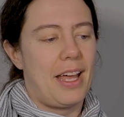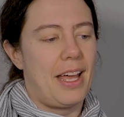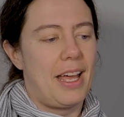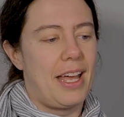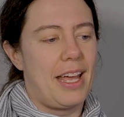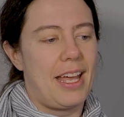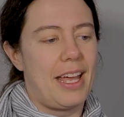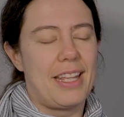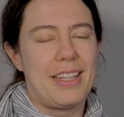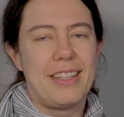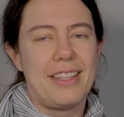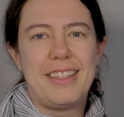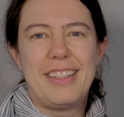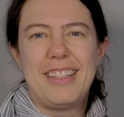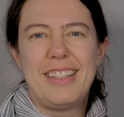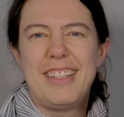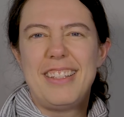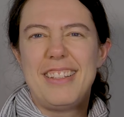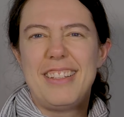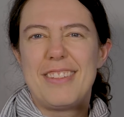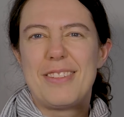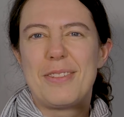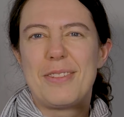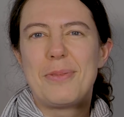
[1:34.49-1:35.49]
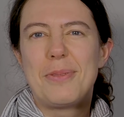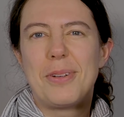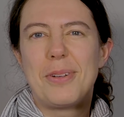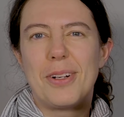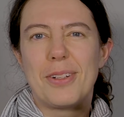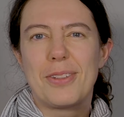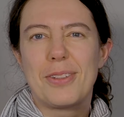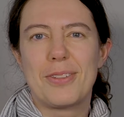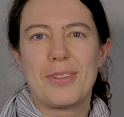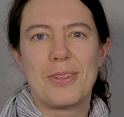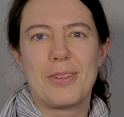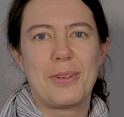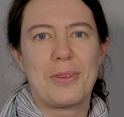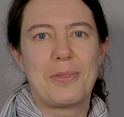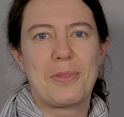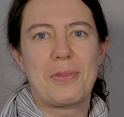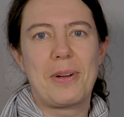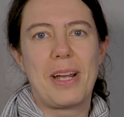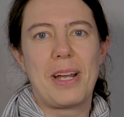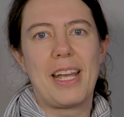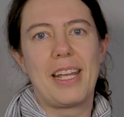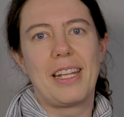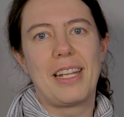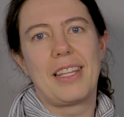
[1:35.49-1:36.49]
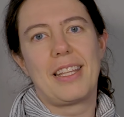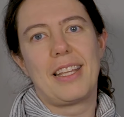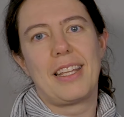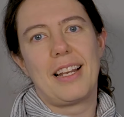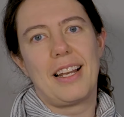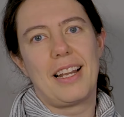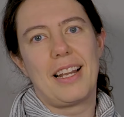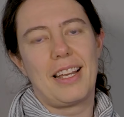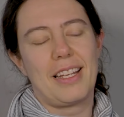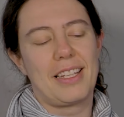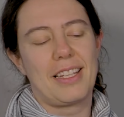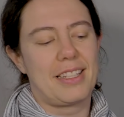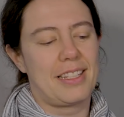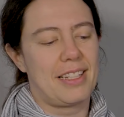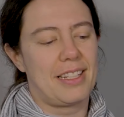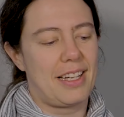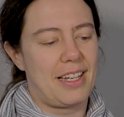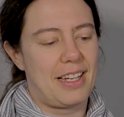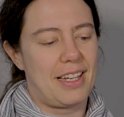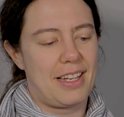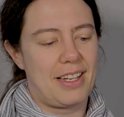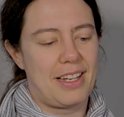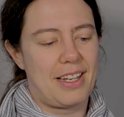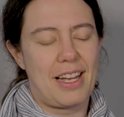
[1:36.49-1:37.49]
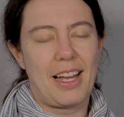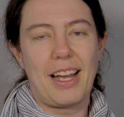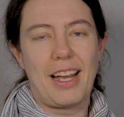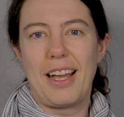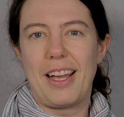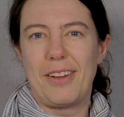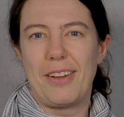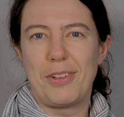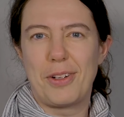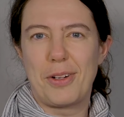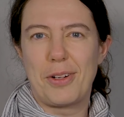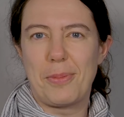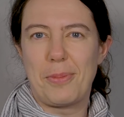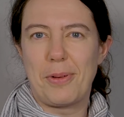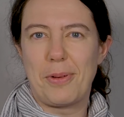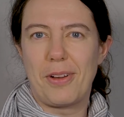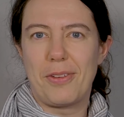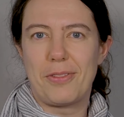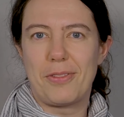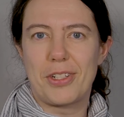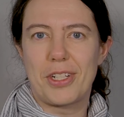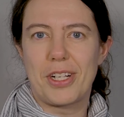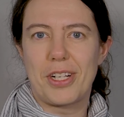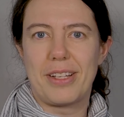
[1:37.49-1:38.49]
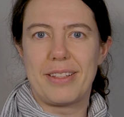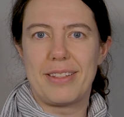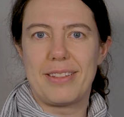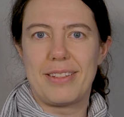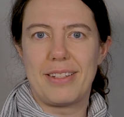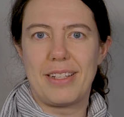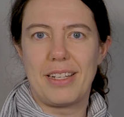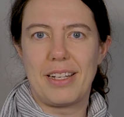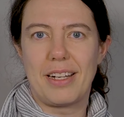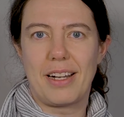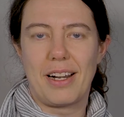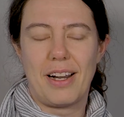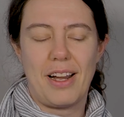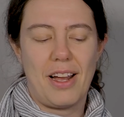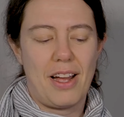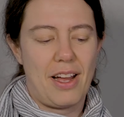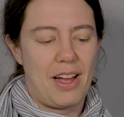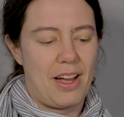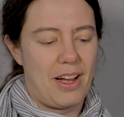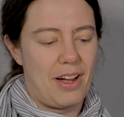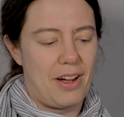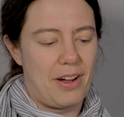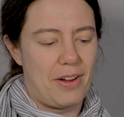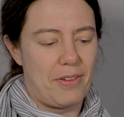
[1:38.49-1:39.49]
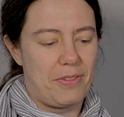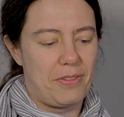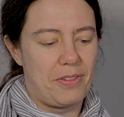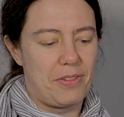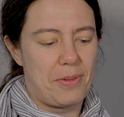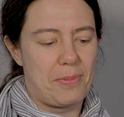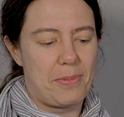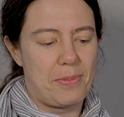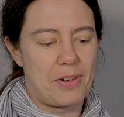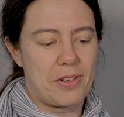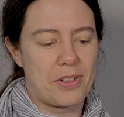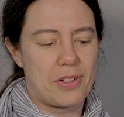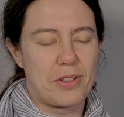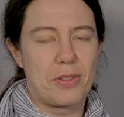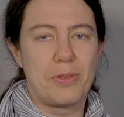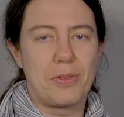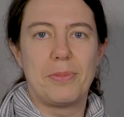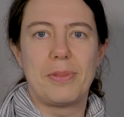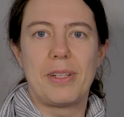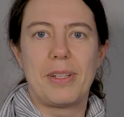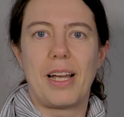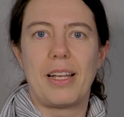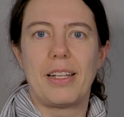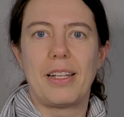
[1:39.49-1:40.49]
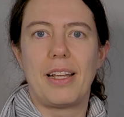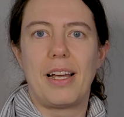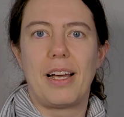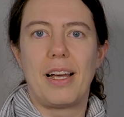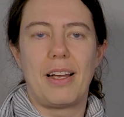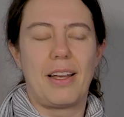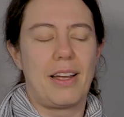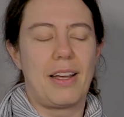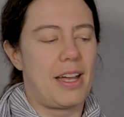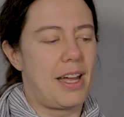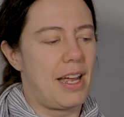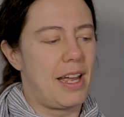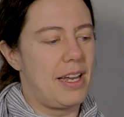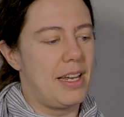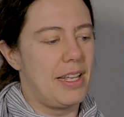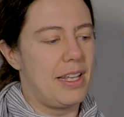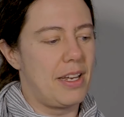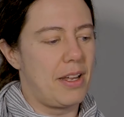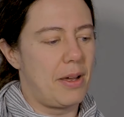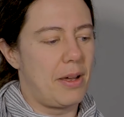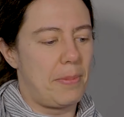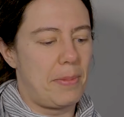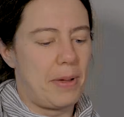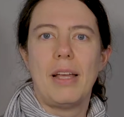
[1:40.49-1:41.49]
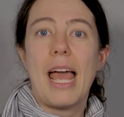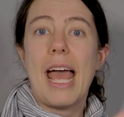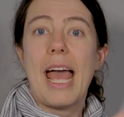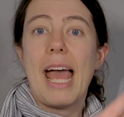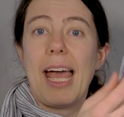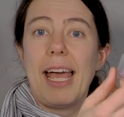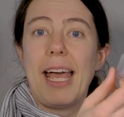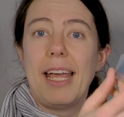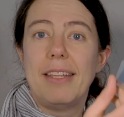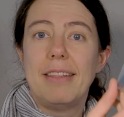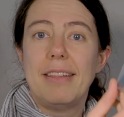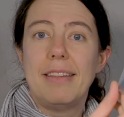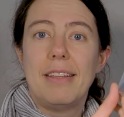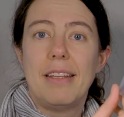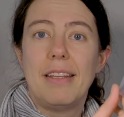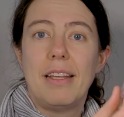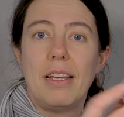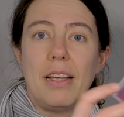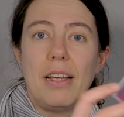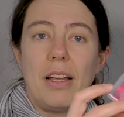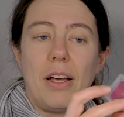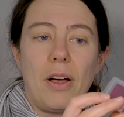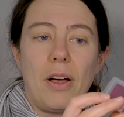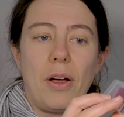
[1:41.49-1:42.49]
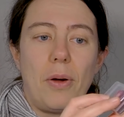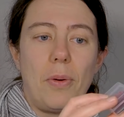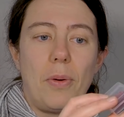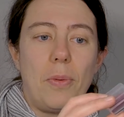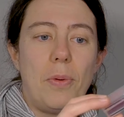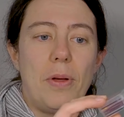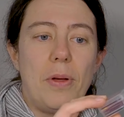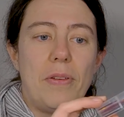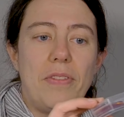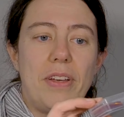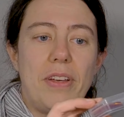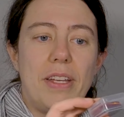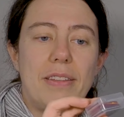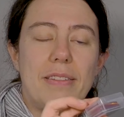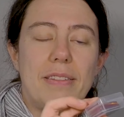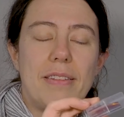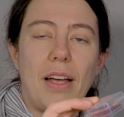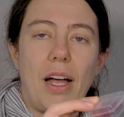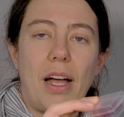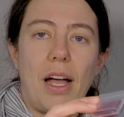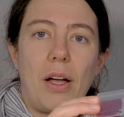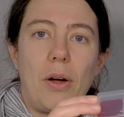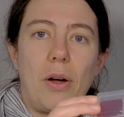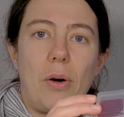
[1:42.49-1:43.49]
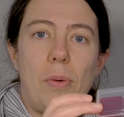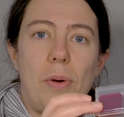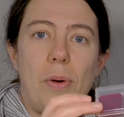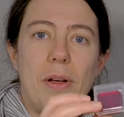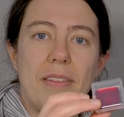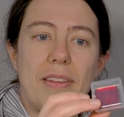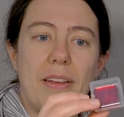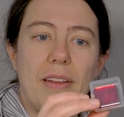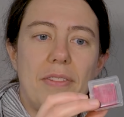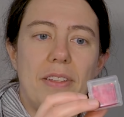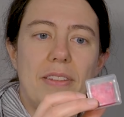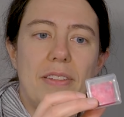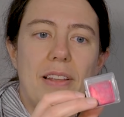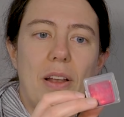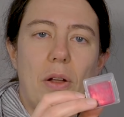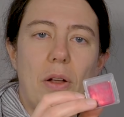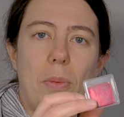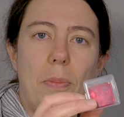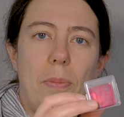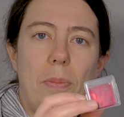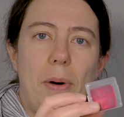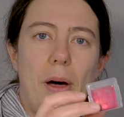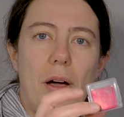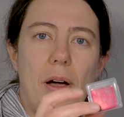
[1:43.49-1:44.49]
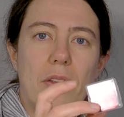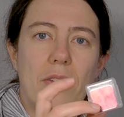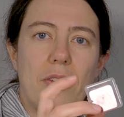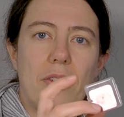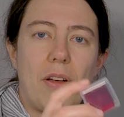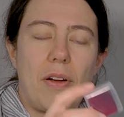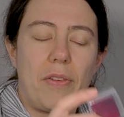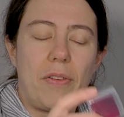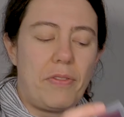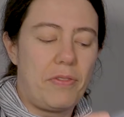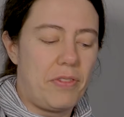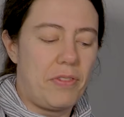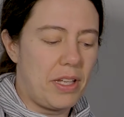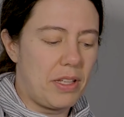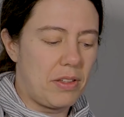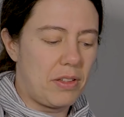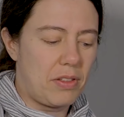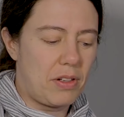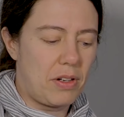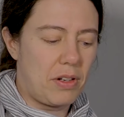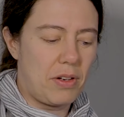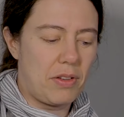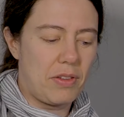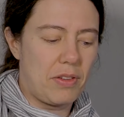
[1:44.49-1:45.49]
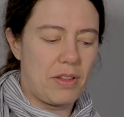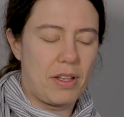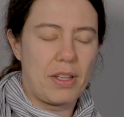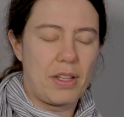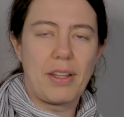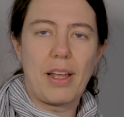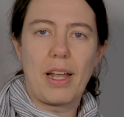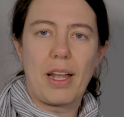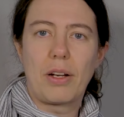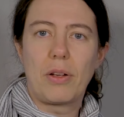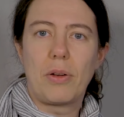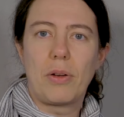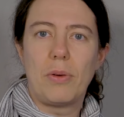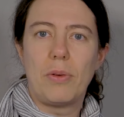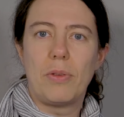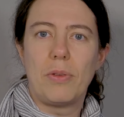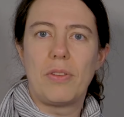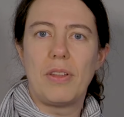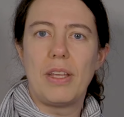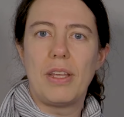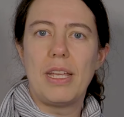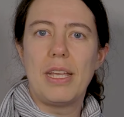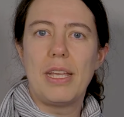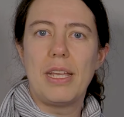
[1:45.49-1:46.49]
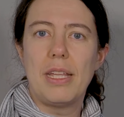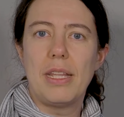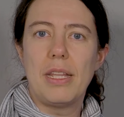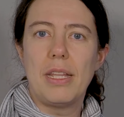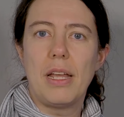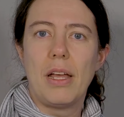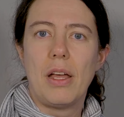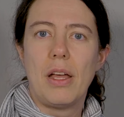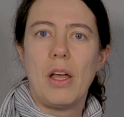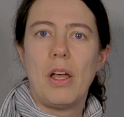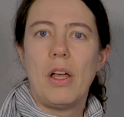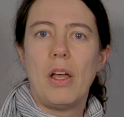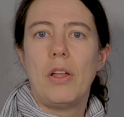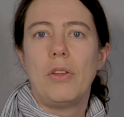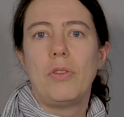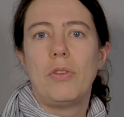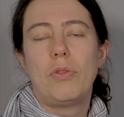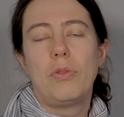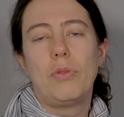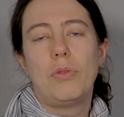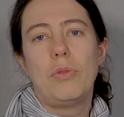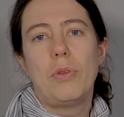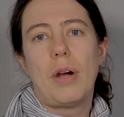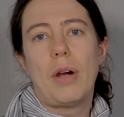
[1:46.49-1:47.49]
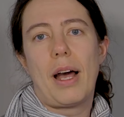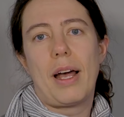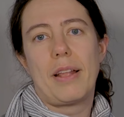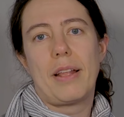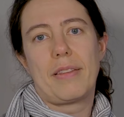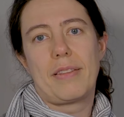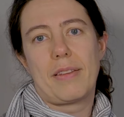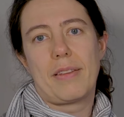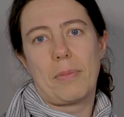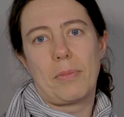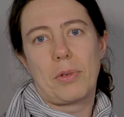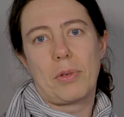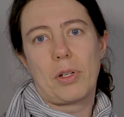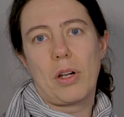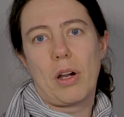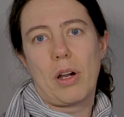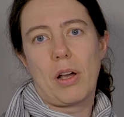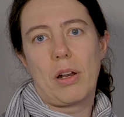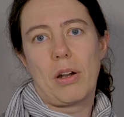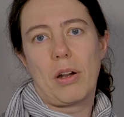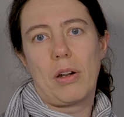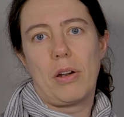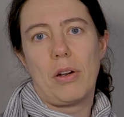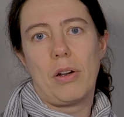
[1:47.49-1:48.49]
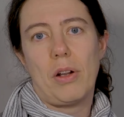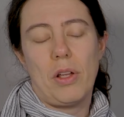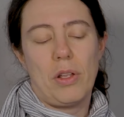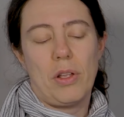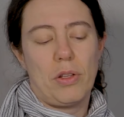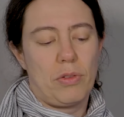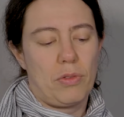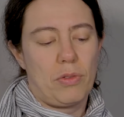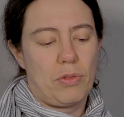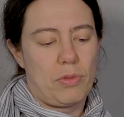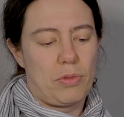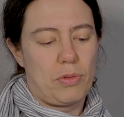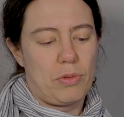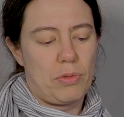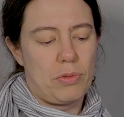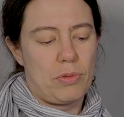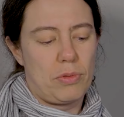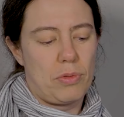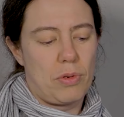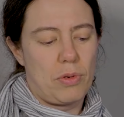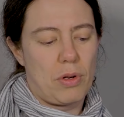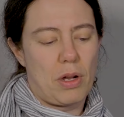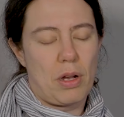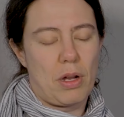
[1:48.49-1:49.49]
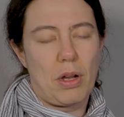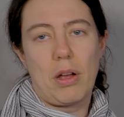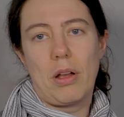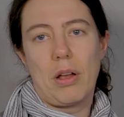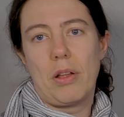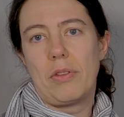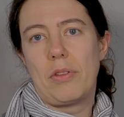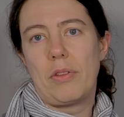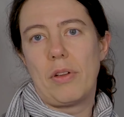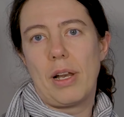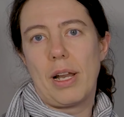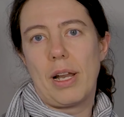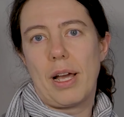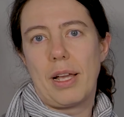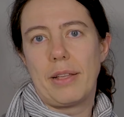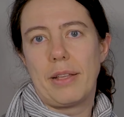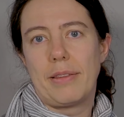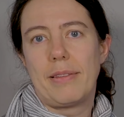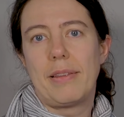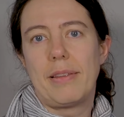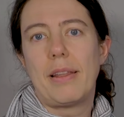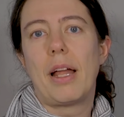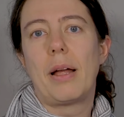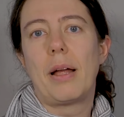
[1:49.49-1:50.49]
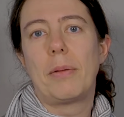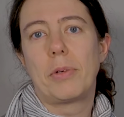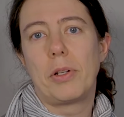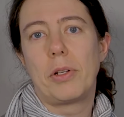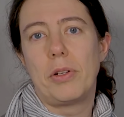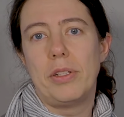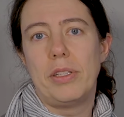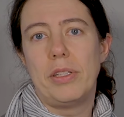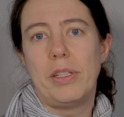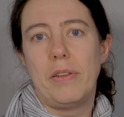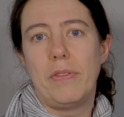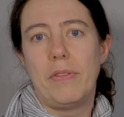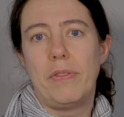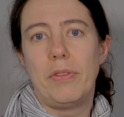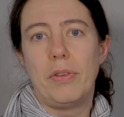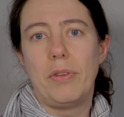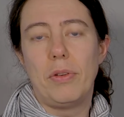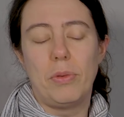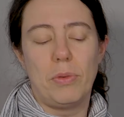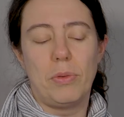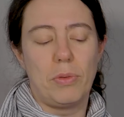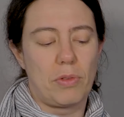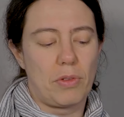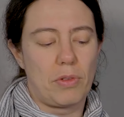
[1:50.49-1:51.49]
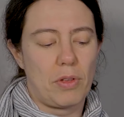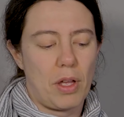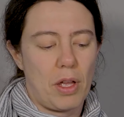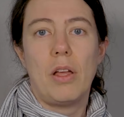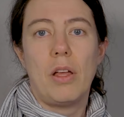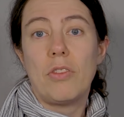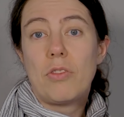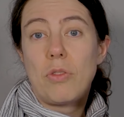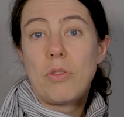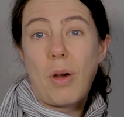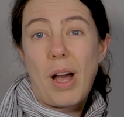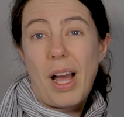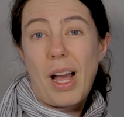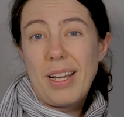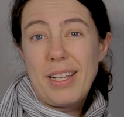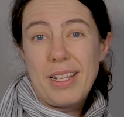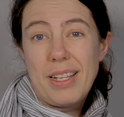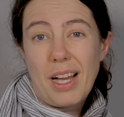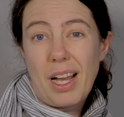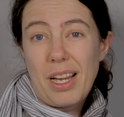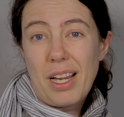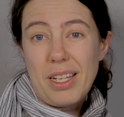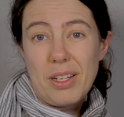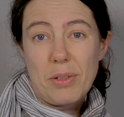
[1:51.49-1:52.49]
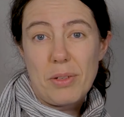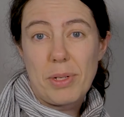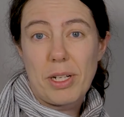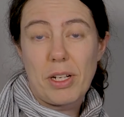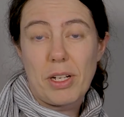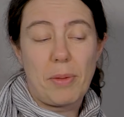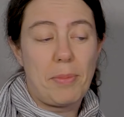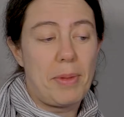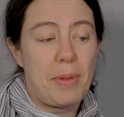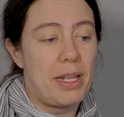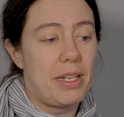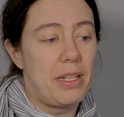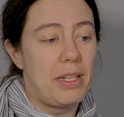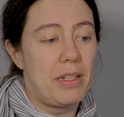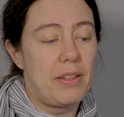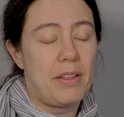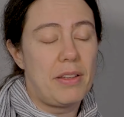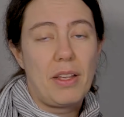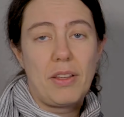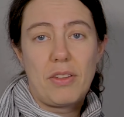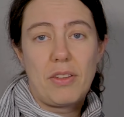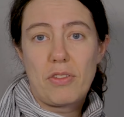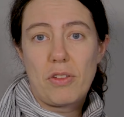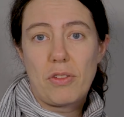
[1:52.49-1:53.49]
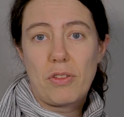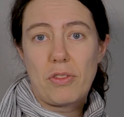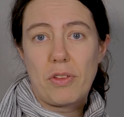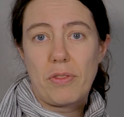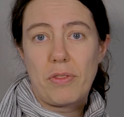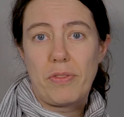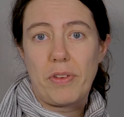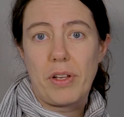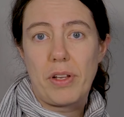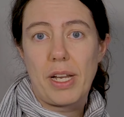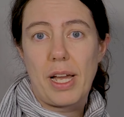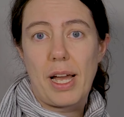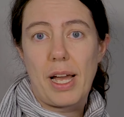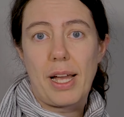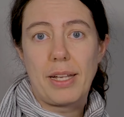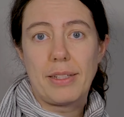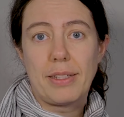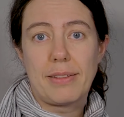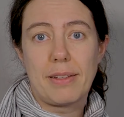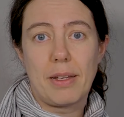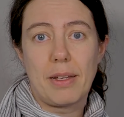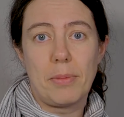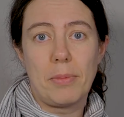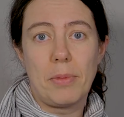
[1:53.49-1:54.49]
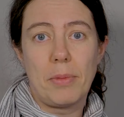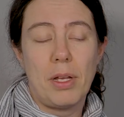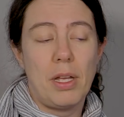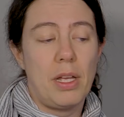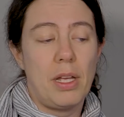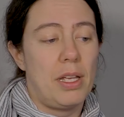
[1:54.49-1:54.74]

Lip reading: And this works great. Like I have a couple of shots here of the mushroom that I lit up. And with it, I always have this little box of filters that goes in to add some color to the light that I'm going to diffuse. So highly recommend it. It's just a fun item.